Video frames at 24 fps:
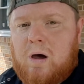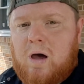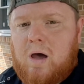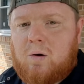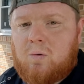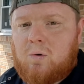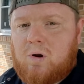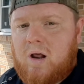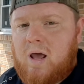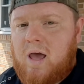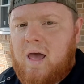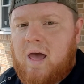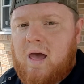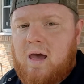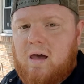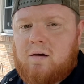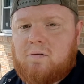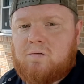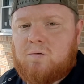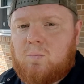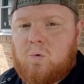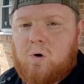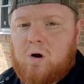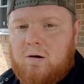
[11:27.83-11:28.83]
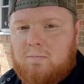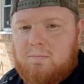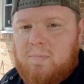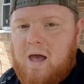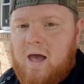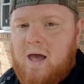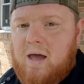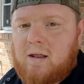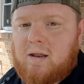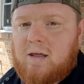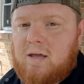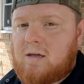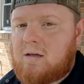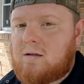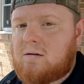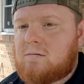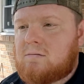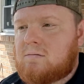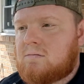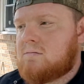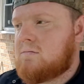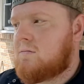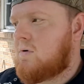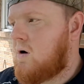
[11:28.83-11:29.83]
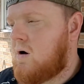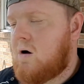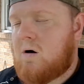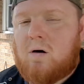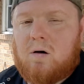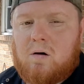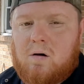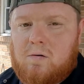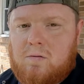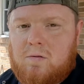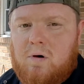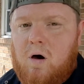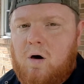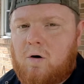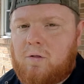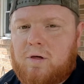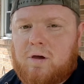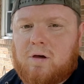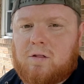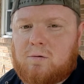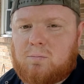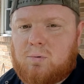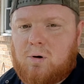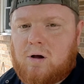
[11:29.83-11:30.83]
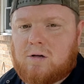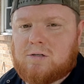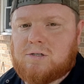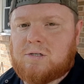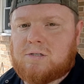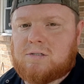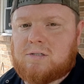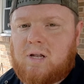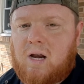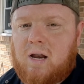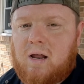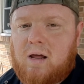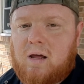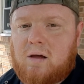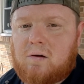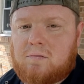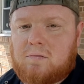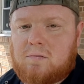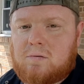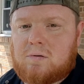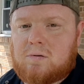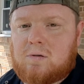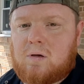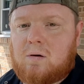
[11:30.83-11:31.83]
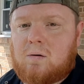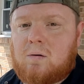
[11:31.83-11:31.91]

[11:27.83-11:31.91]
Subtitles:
buy, what I have, and where I'm at in all the other projects that I have.